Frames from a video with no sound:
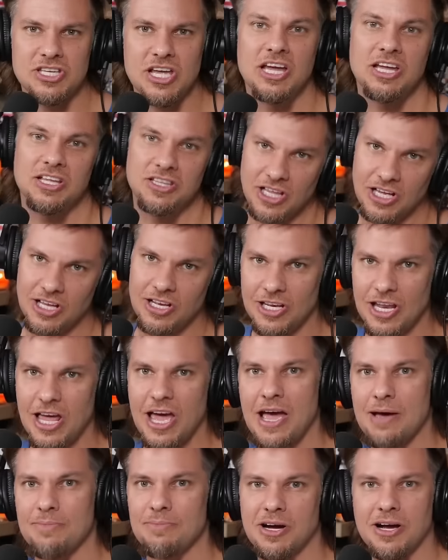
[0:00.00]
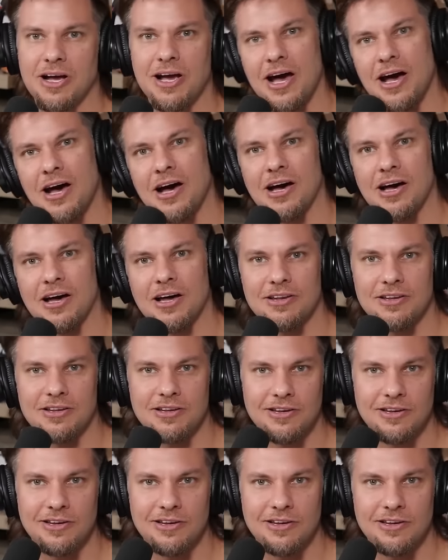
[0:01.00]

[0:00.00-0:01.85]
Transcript: say the Lamb of God.